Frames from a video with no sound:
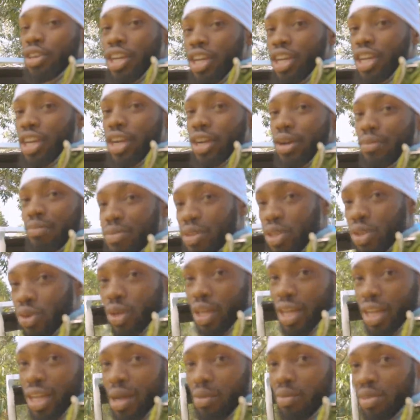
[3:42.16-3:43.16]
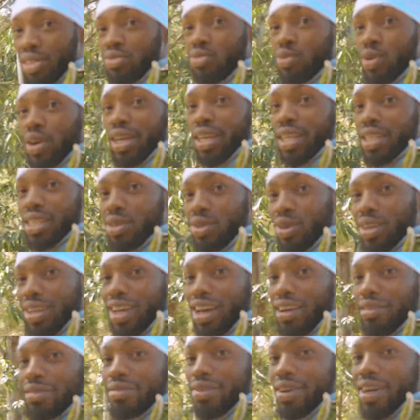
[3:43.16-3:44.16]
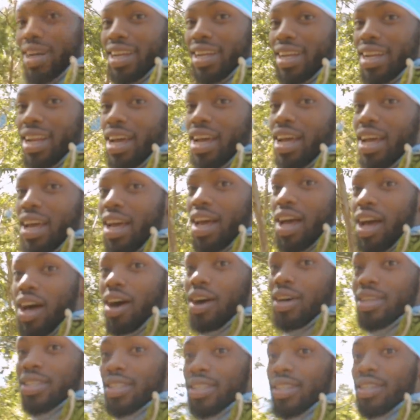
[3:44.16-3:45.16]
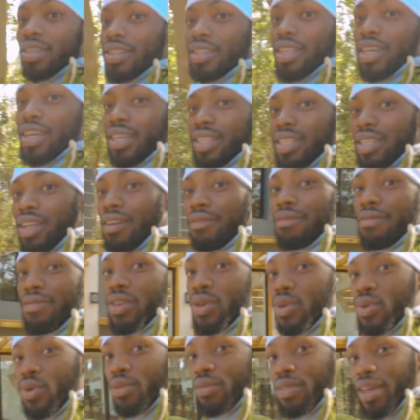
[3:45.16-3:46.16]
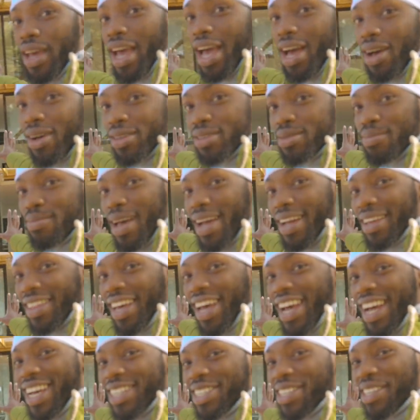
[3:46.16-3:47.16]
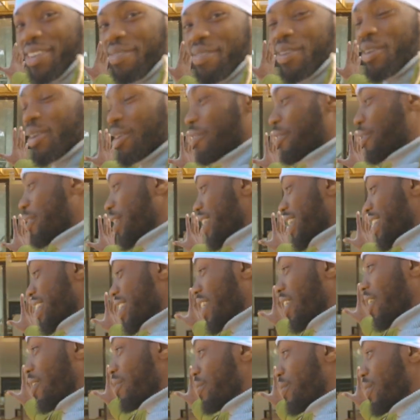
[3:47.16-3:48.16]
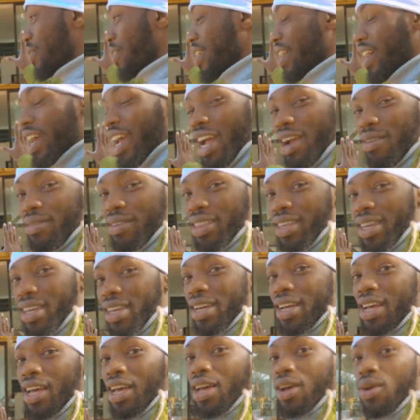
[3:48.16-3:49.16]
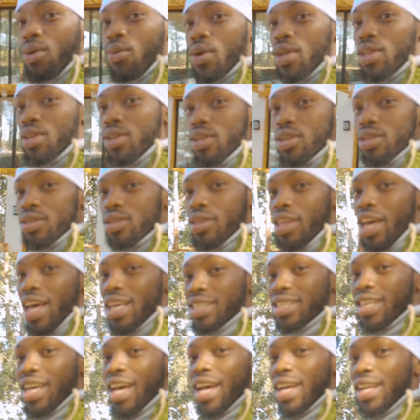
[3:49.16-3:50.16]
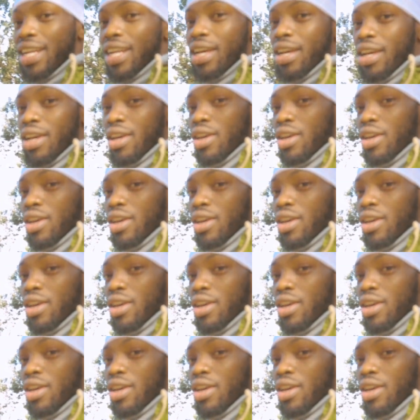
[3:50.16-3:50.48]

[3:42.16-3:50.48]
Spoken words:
here. You can come with drinks, you can have fun. Also, there's a view of the house back there. It's so beautiful. I just love everything. When you look to that side,